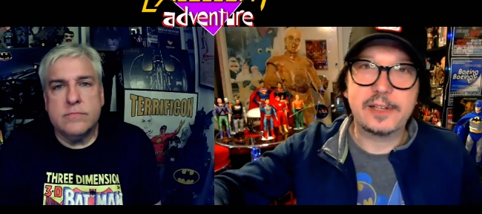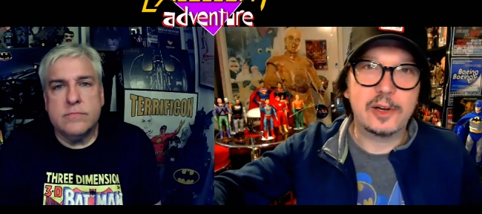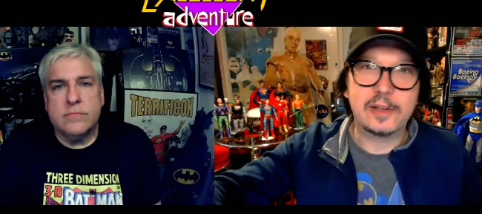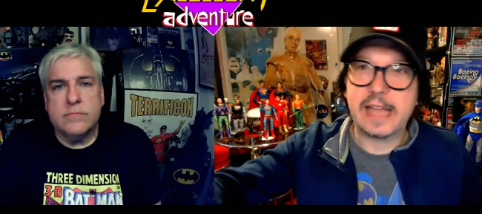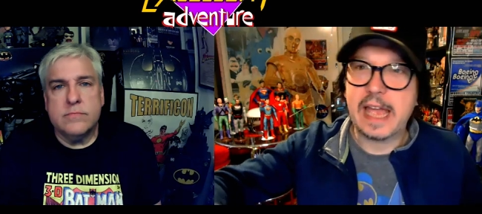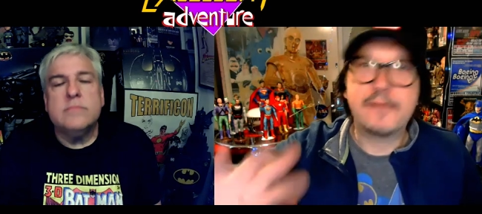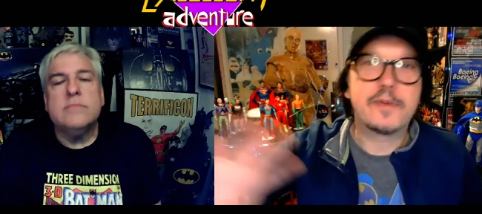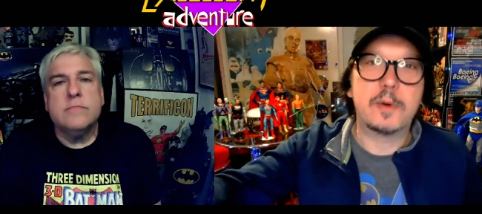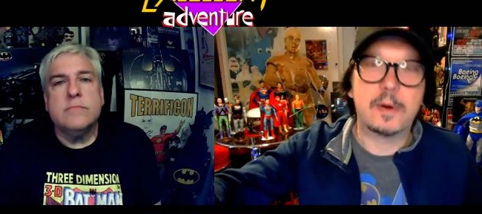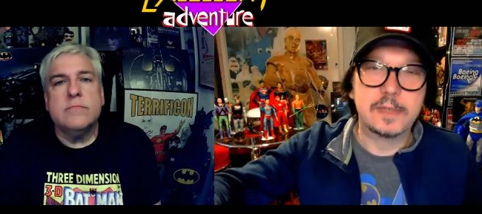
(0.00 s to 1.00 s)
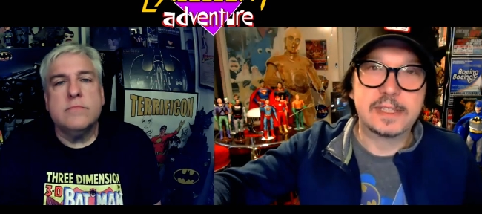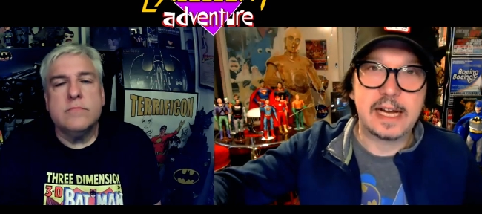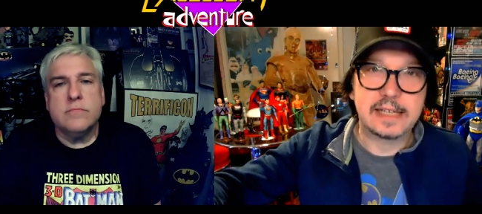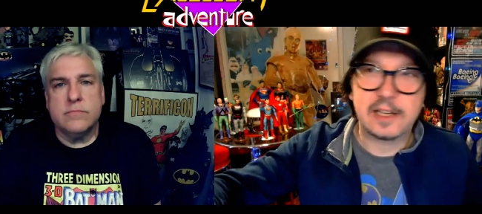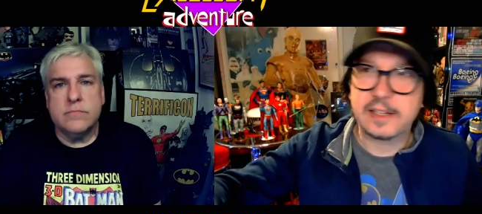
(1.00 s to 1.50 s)
Speaker 1: You know, the, everyone was
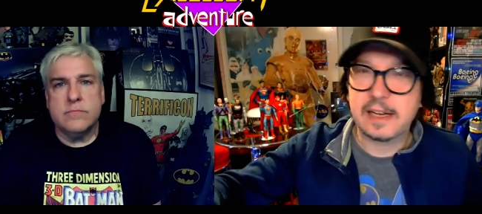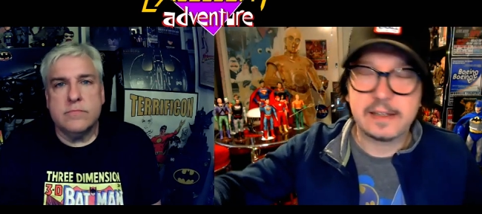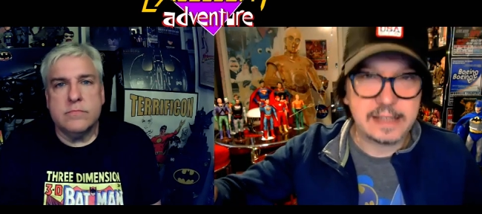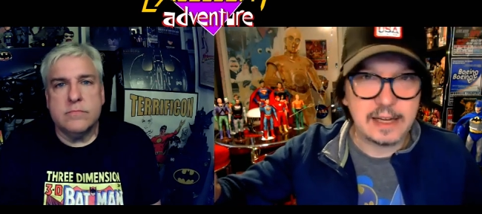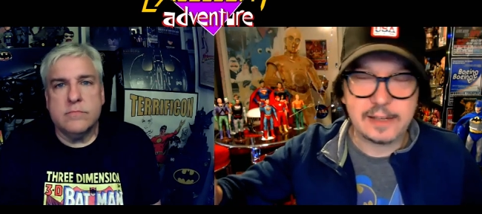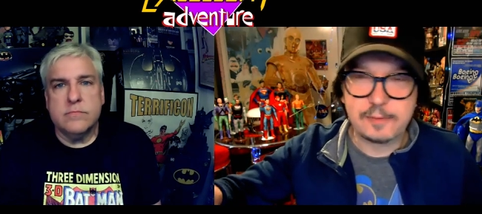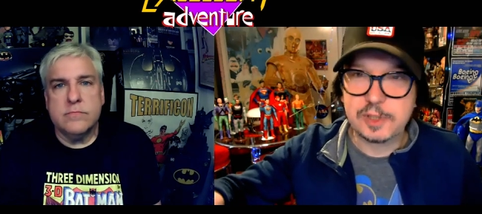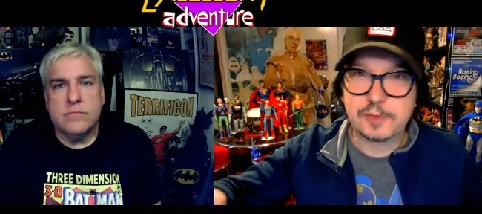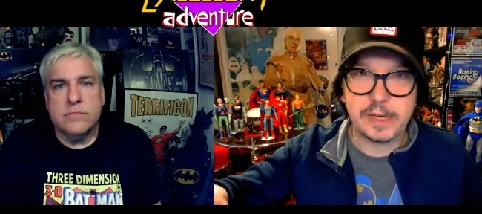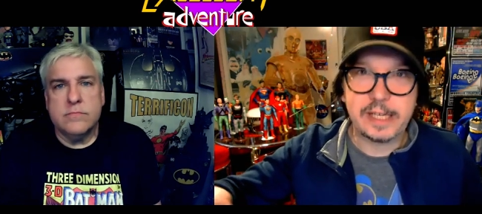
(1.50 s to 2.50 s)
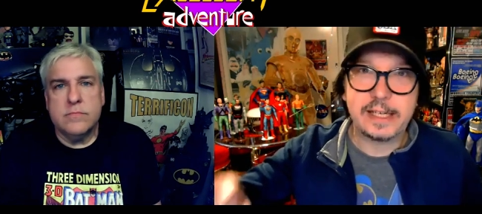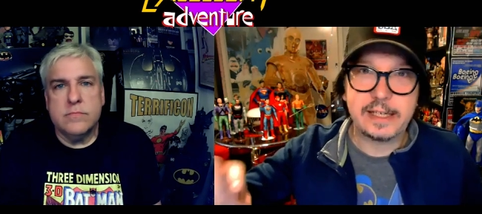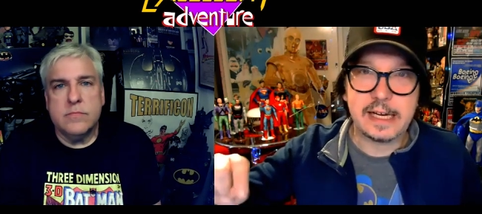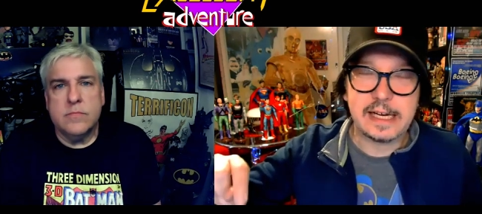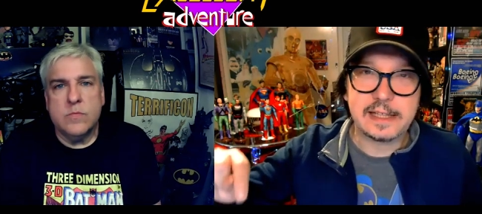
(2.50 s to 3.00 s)
asked. I I, I was
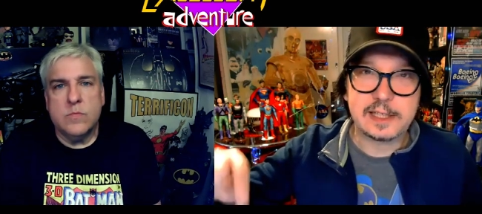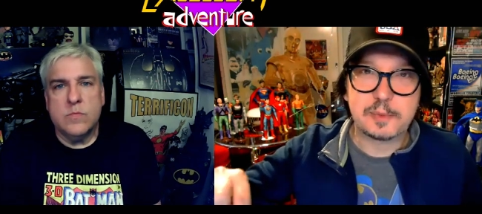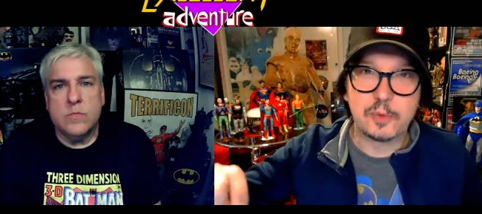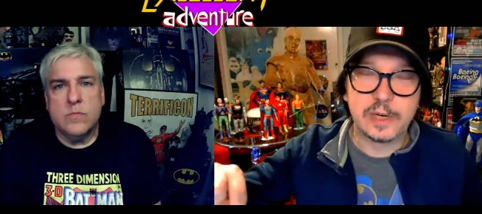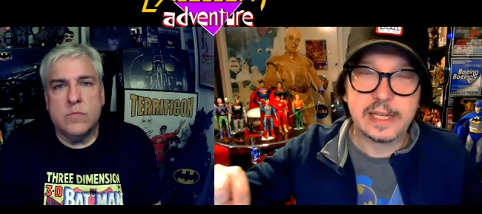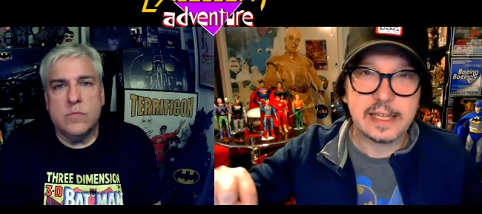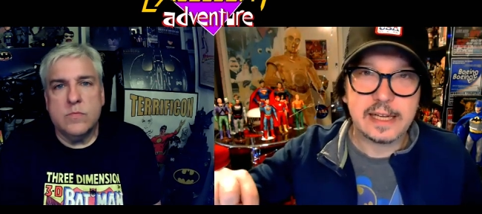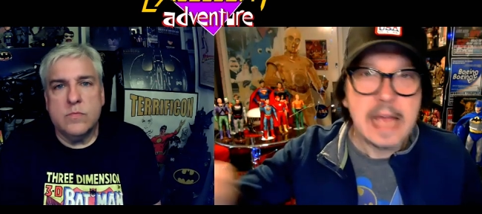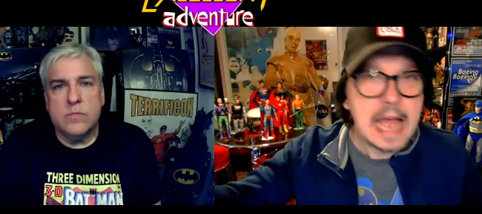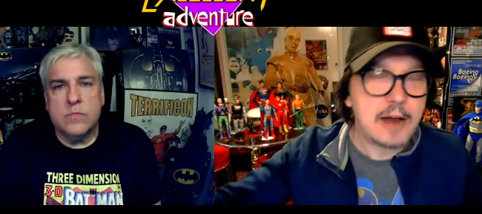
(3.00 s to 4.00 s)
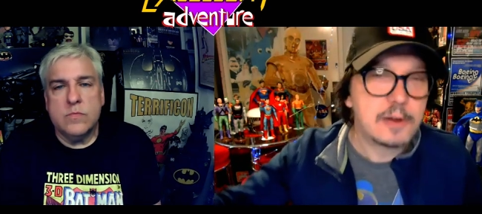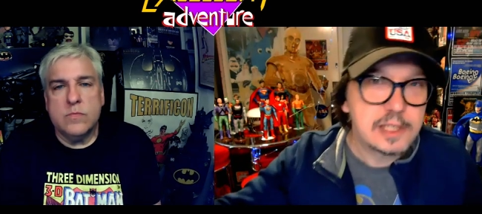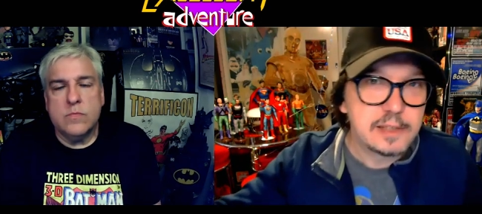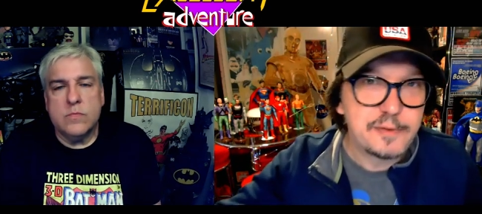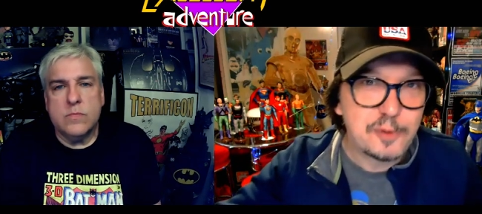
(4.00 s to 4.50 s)
reading uh, this morning that
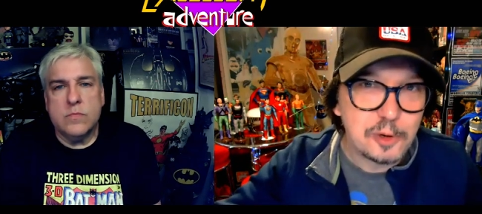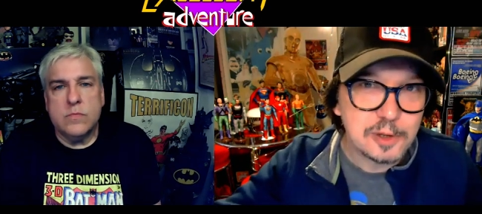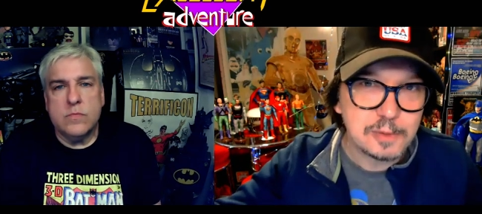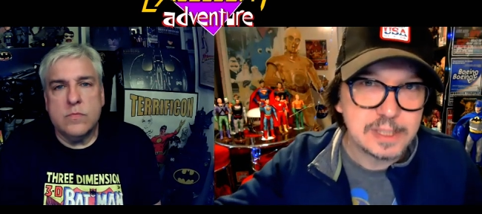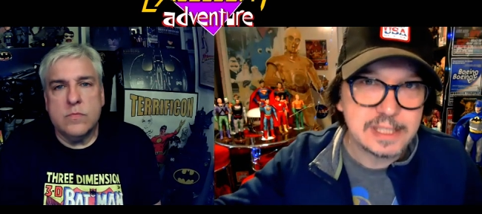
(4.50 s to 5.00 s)
Harrison Ford was